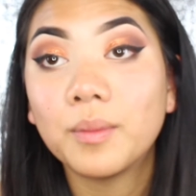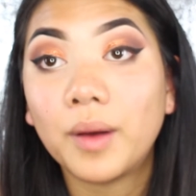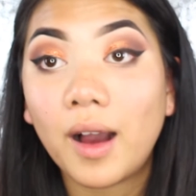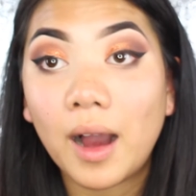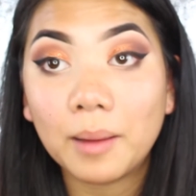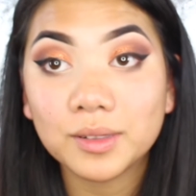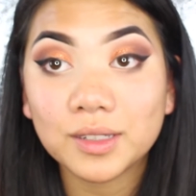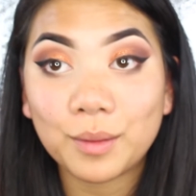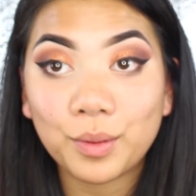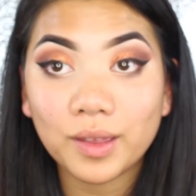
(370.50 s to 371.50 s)
But I'm just
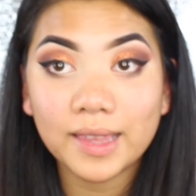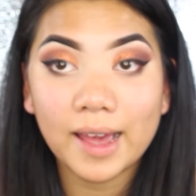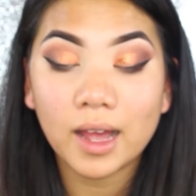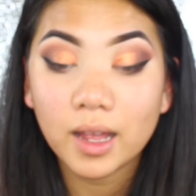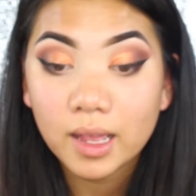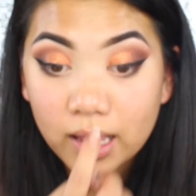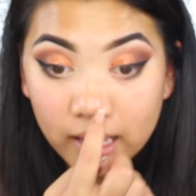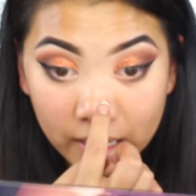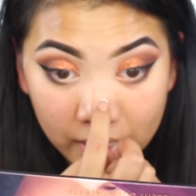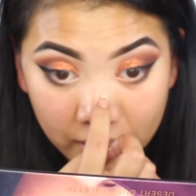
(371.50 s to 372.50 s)
going to put that
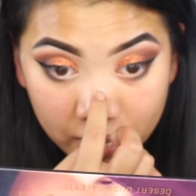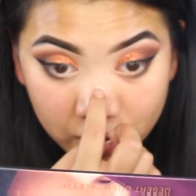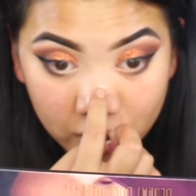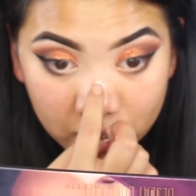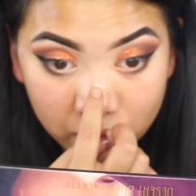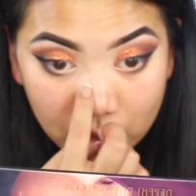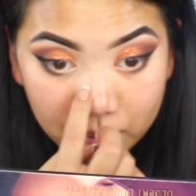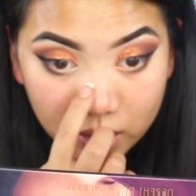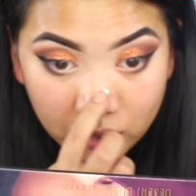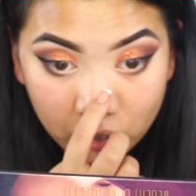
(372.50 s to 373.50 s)
just around
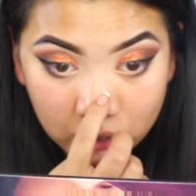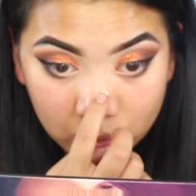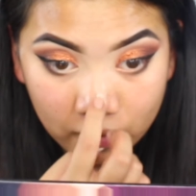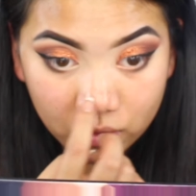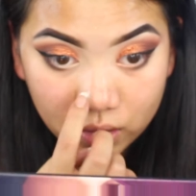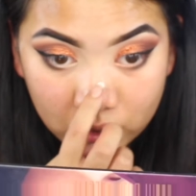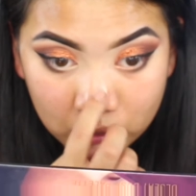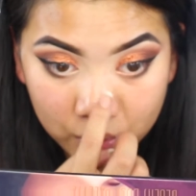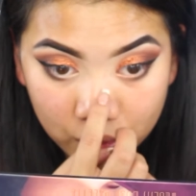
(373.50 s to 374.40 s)
my nose where I've got loads of